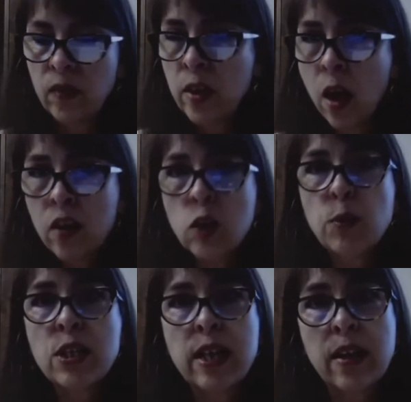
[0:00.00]
not to
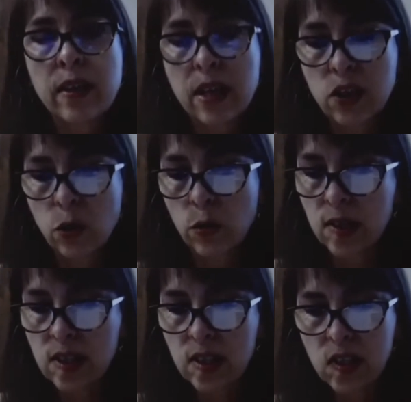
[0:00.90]
pretend they don't
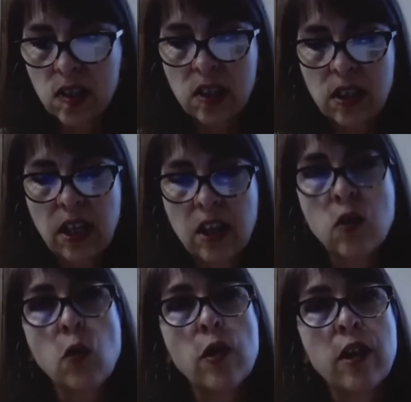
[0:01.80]
exist,
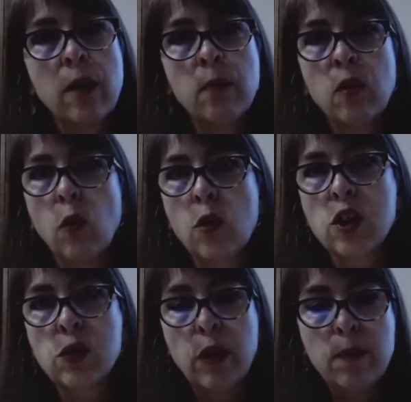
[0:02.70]
ignore them, or
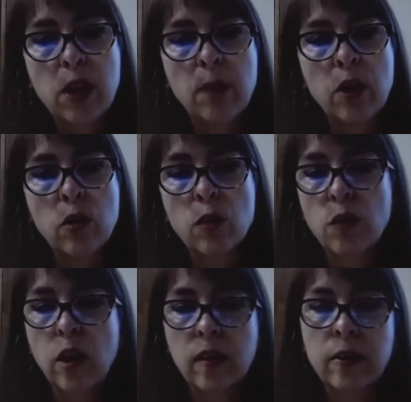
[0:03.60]
sweep them under the
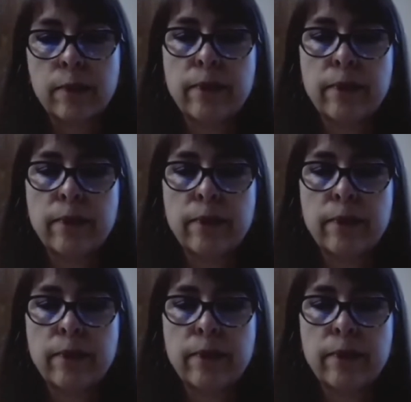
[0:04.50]
rug.